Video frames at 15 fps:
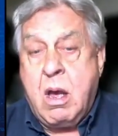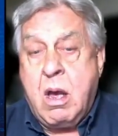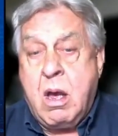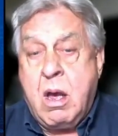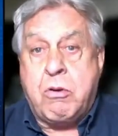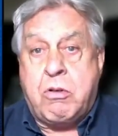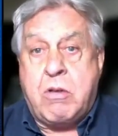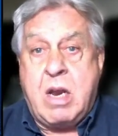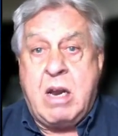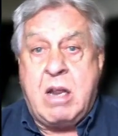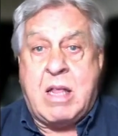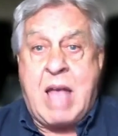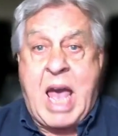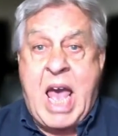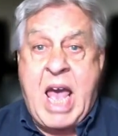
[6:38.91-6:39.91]

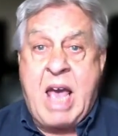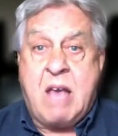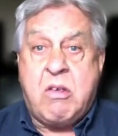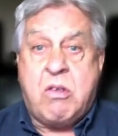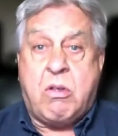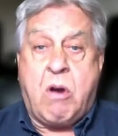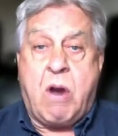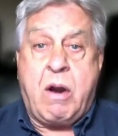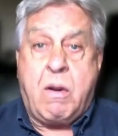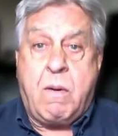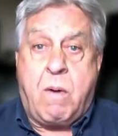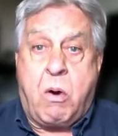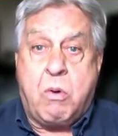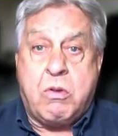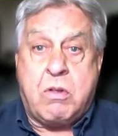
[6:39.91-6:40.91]
proceeded to start
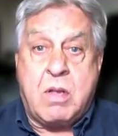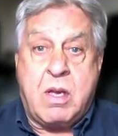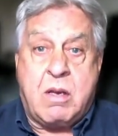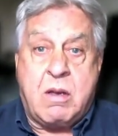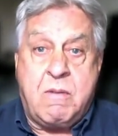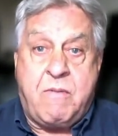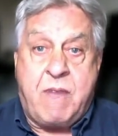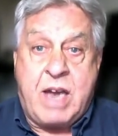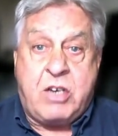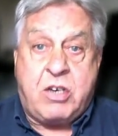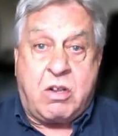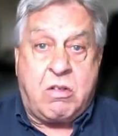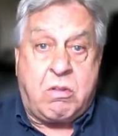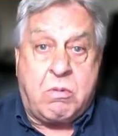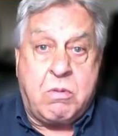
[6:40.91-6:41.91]
hosting
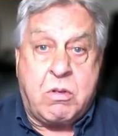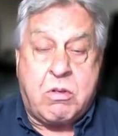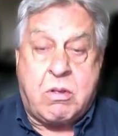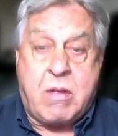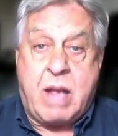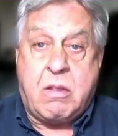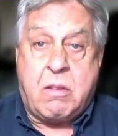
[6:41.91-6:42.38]
conventions through the State